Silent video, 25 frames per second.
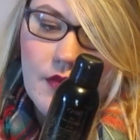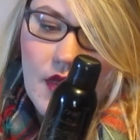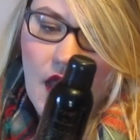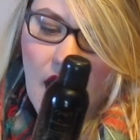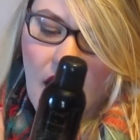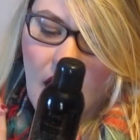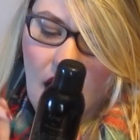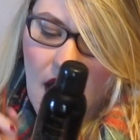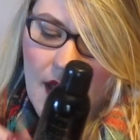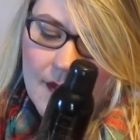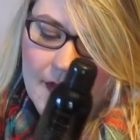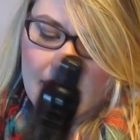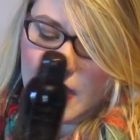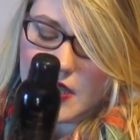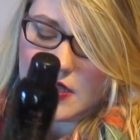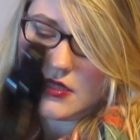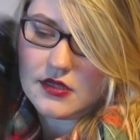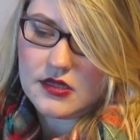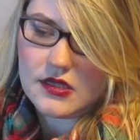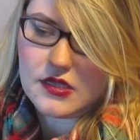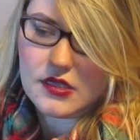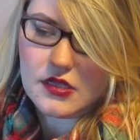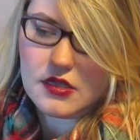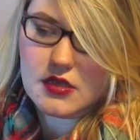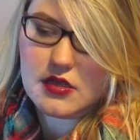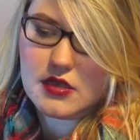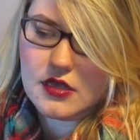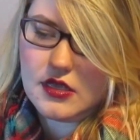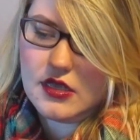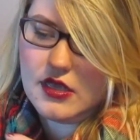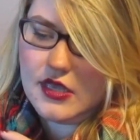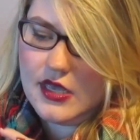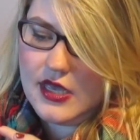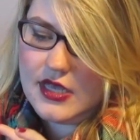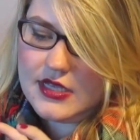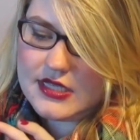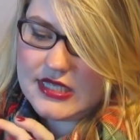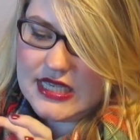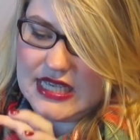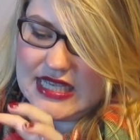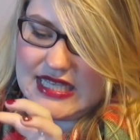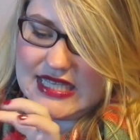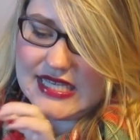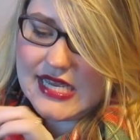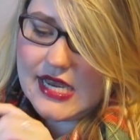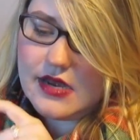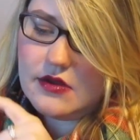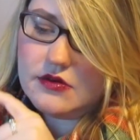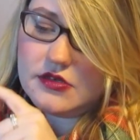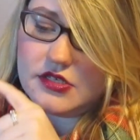and it's like
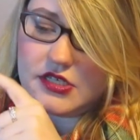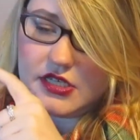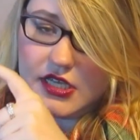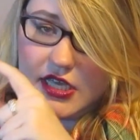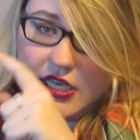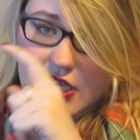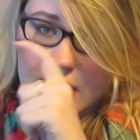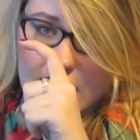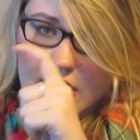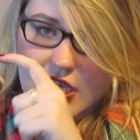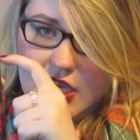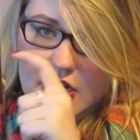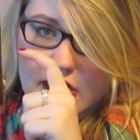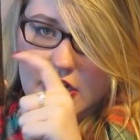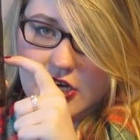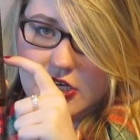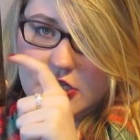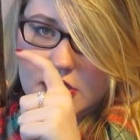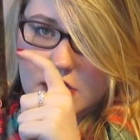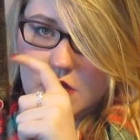down to like here,